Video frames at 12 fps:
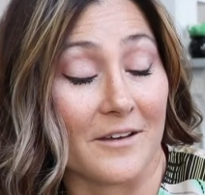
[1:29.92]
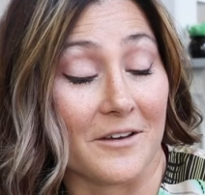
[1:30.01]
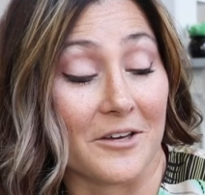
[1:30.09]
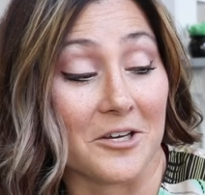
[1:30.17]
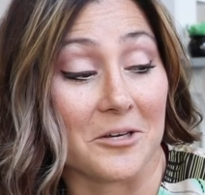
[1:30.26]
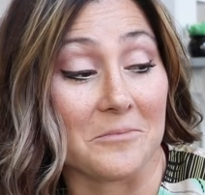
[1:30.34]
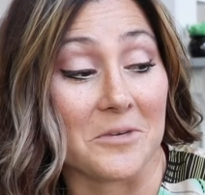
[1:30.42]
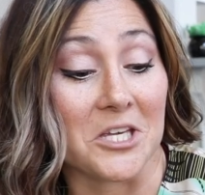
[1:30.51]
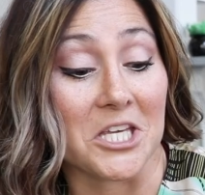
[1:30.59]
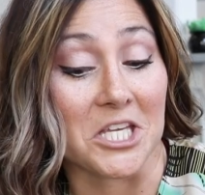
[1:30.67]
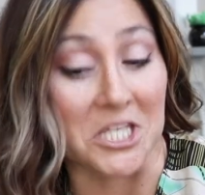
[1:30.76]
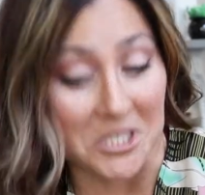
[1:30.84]
Um,
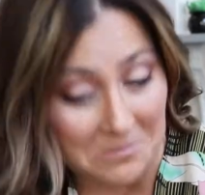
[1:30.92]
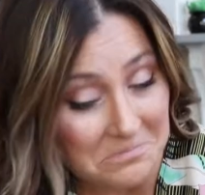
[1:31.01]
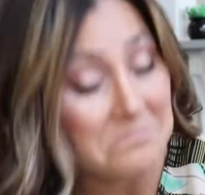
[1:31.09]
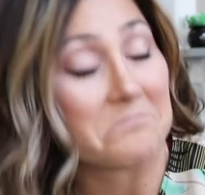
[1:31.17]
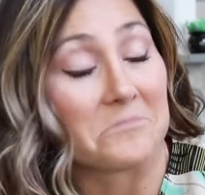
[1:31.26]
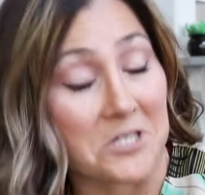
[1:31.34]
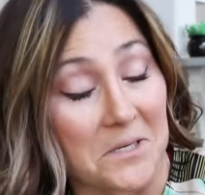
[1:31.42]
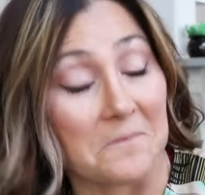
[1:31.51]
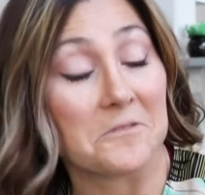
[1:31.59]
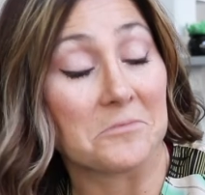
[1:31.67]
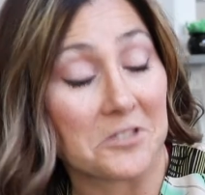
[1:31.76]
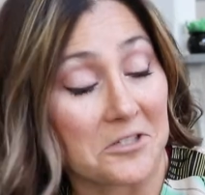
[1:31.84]
yep, I'm
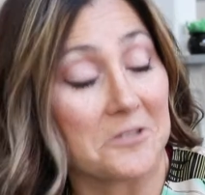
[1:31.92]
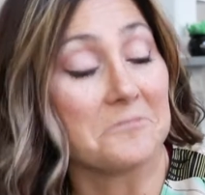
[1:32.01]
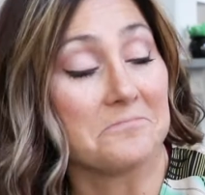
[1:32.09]
familiar.